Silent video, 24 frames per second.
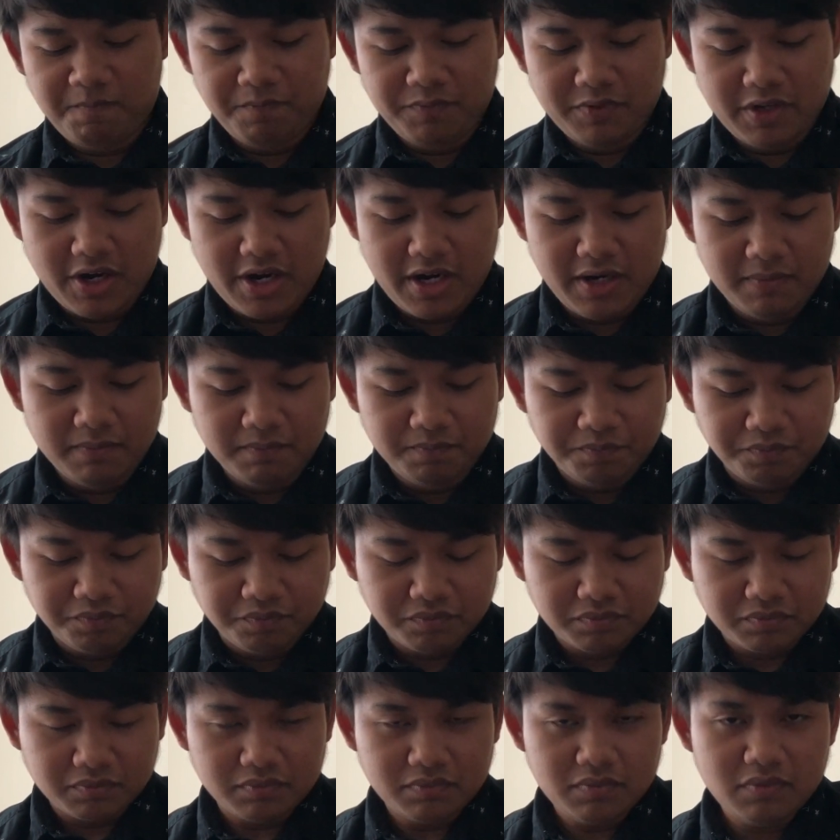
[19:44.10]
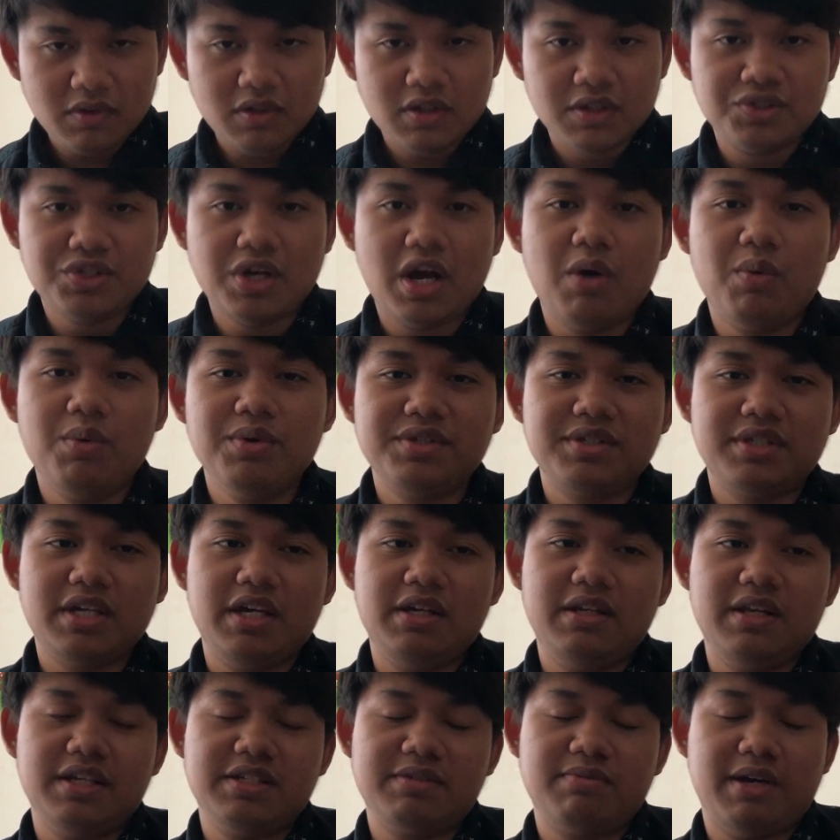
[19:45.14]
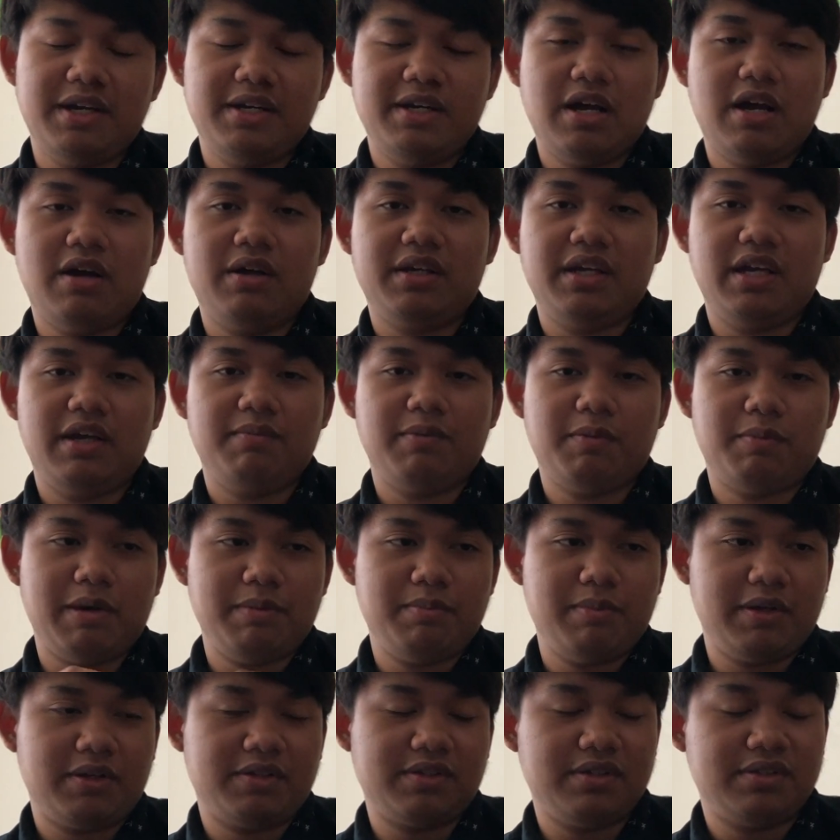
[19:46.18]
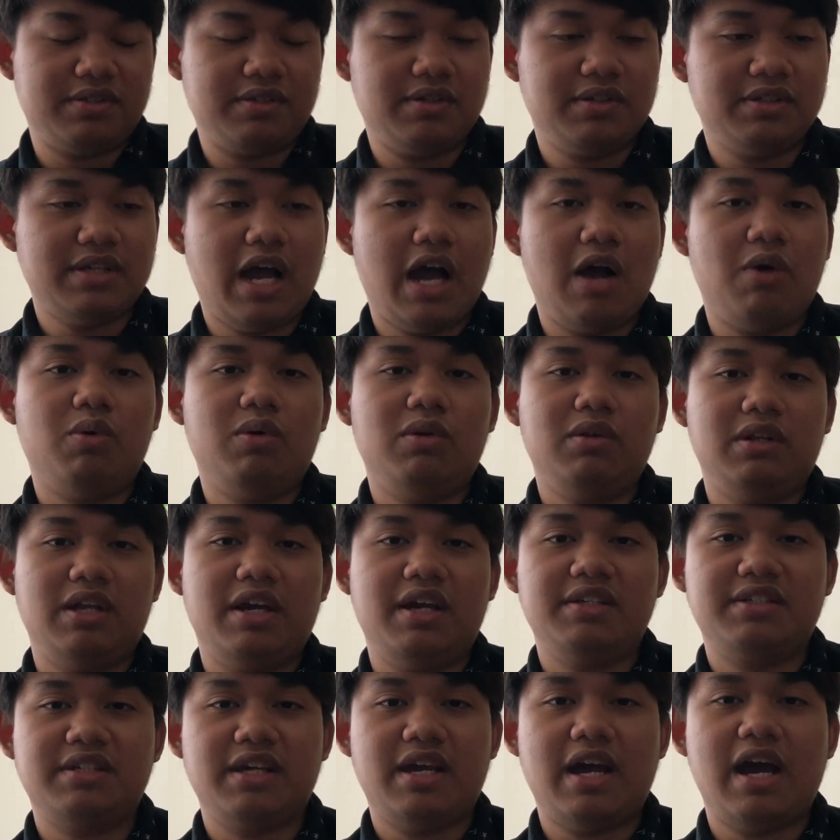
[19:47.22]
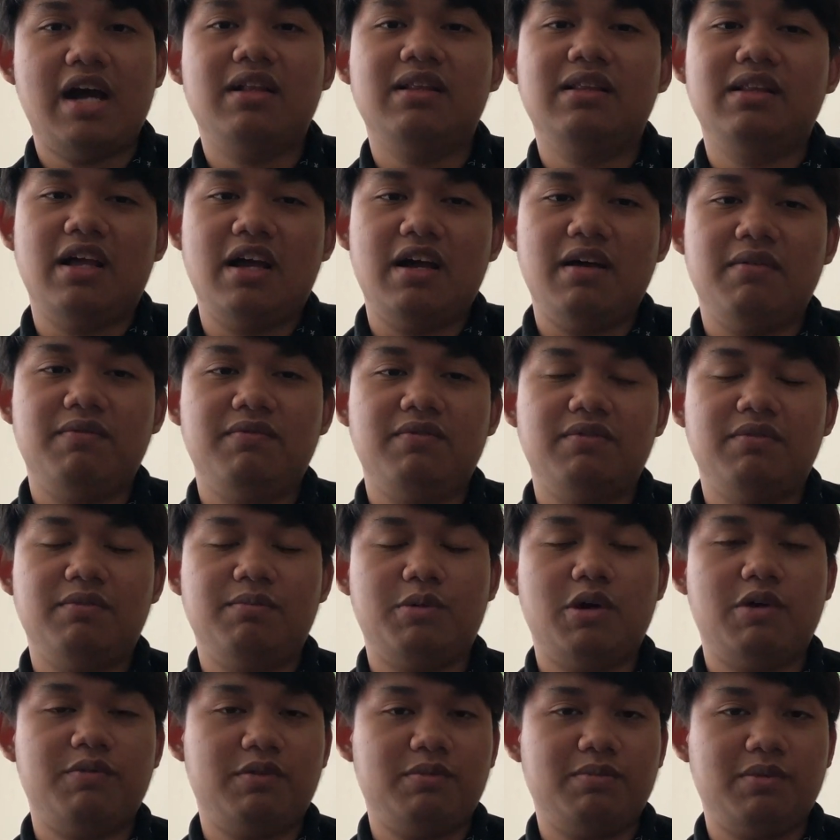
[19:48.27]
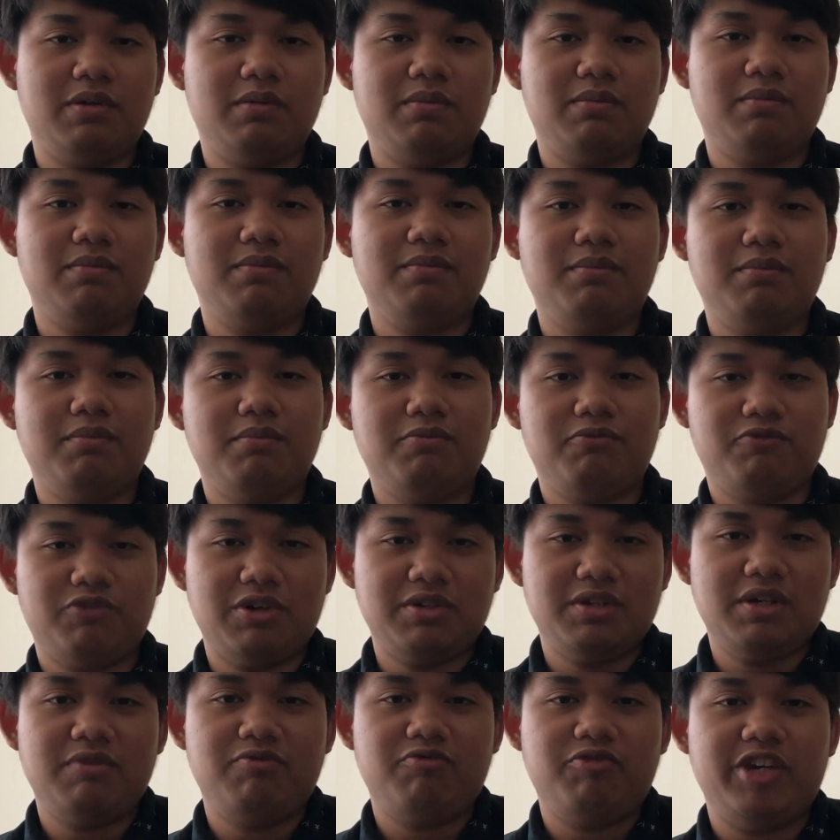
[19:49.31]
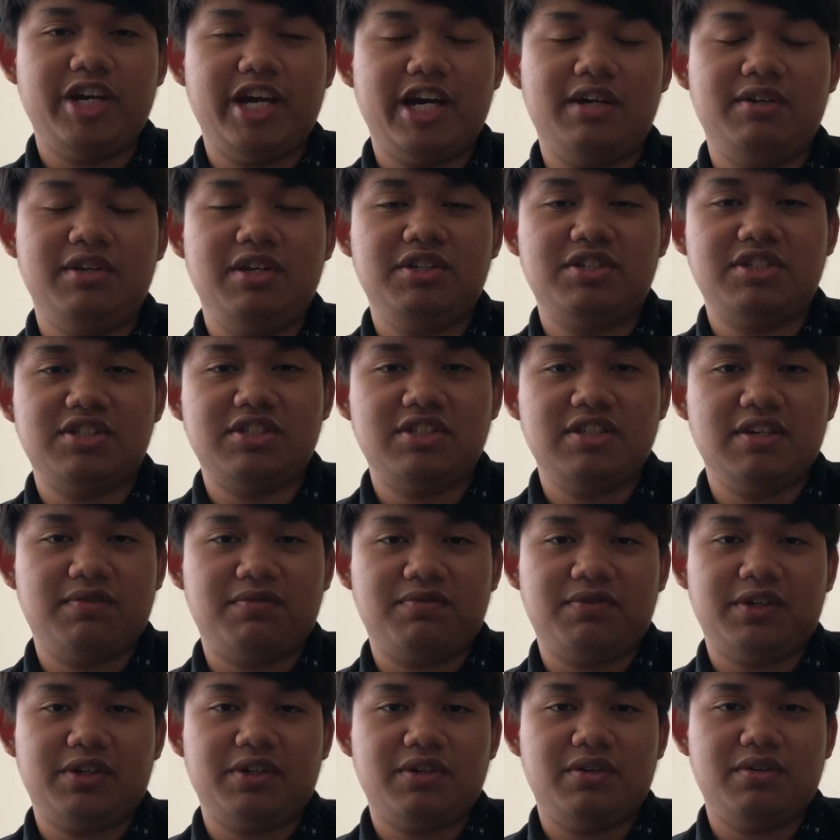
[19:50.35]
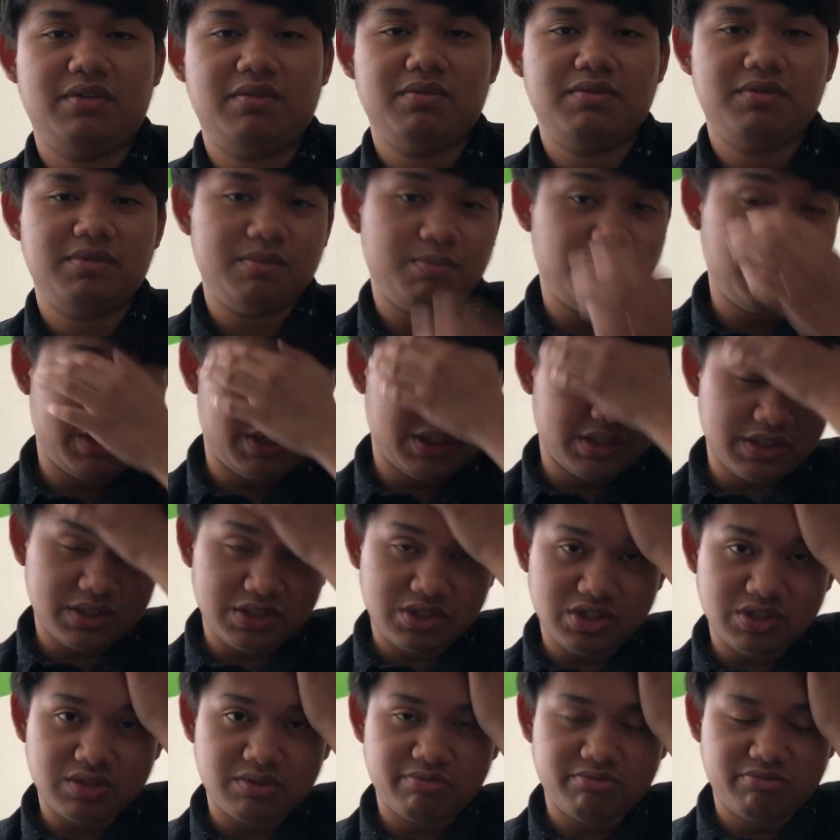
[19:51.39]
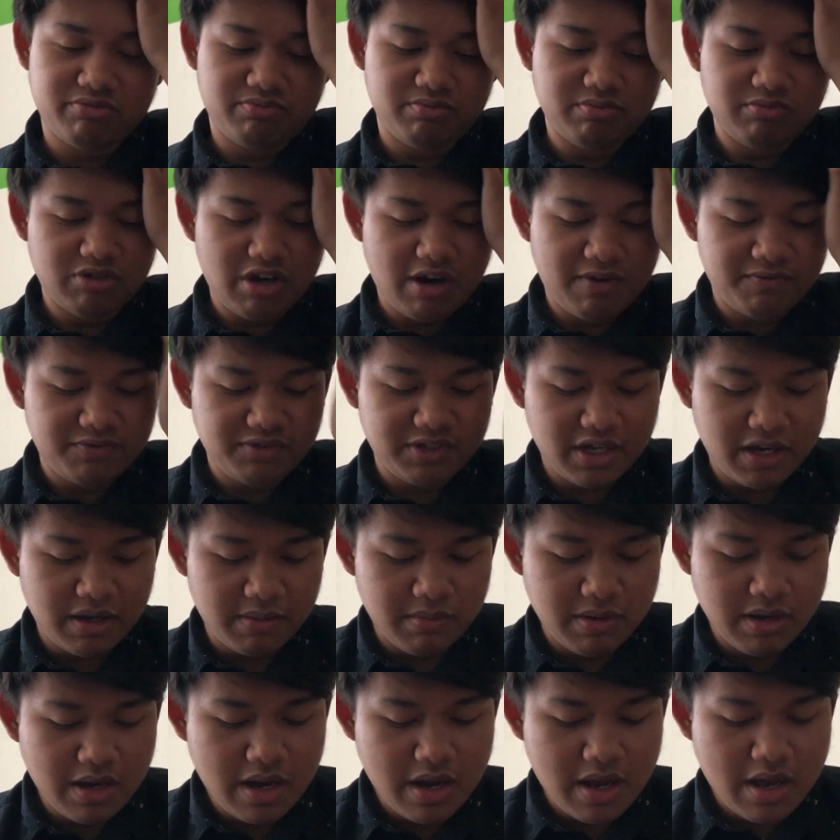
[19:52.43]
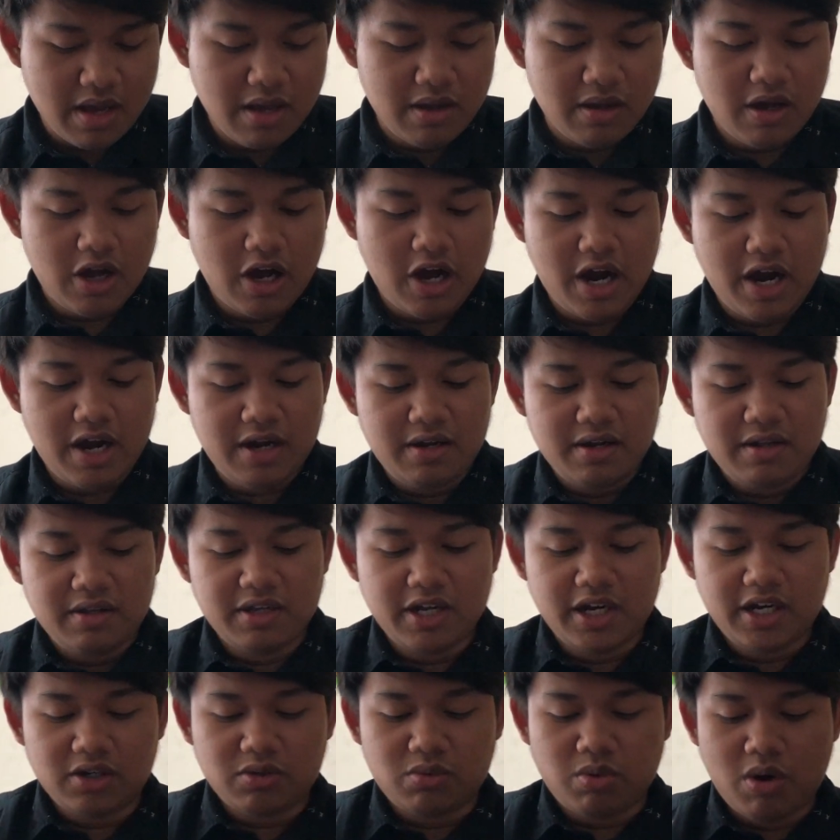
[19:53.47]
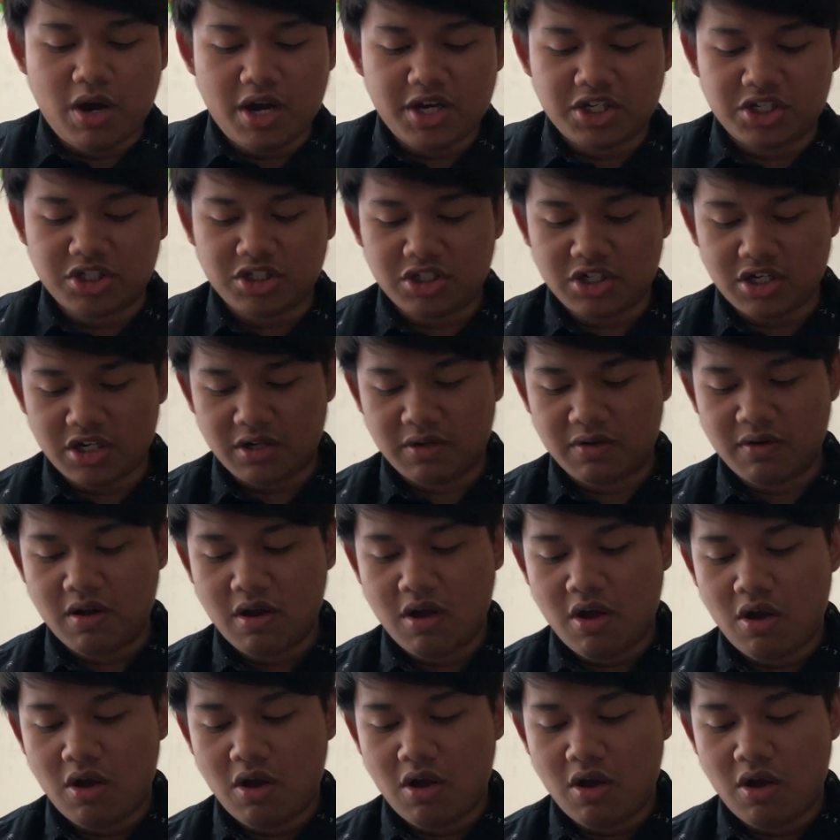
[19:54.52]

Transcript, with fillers: Alright. So I will say this right now again for my big sisters. I will let say I love both of them. Well, in reality, it's difficult because just rough time. All right, another question.